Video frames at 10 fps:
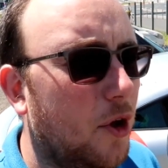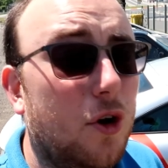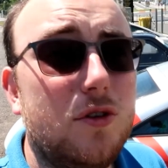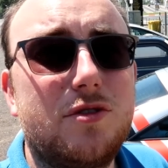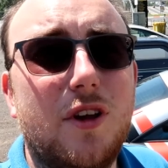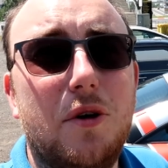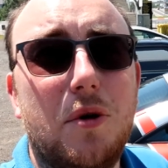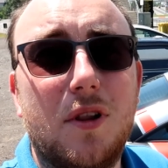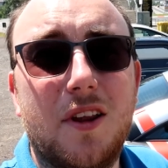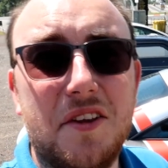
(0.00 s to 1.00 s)

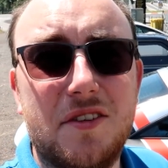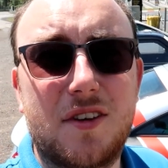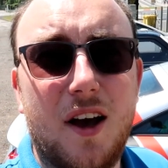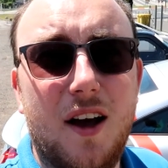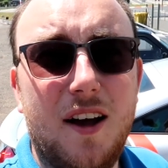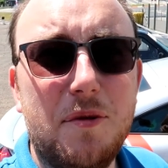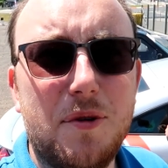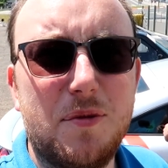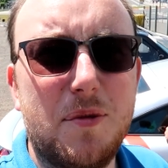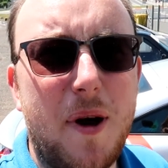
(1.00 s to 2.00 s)
Also on Lee's car,
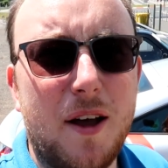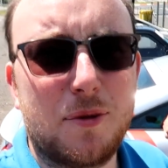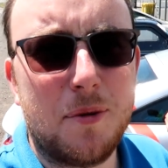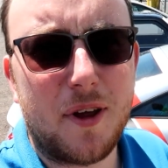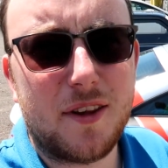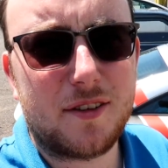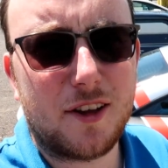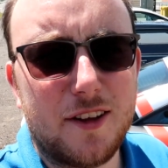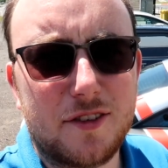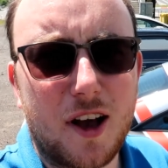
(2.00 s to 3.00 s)
we might as well make this
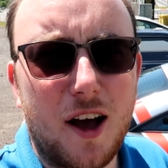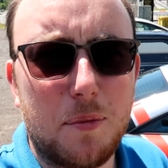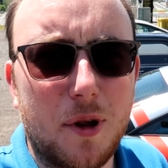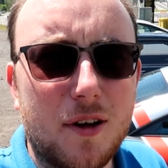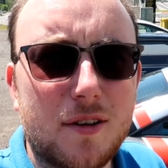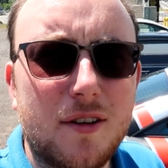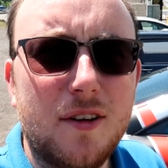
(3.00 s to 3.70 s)
Lee's car vlog.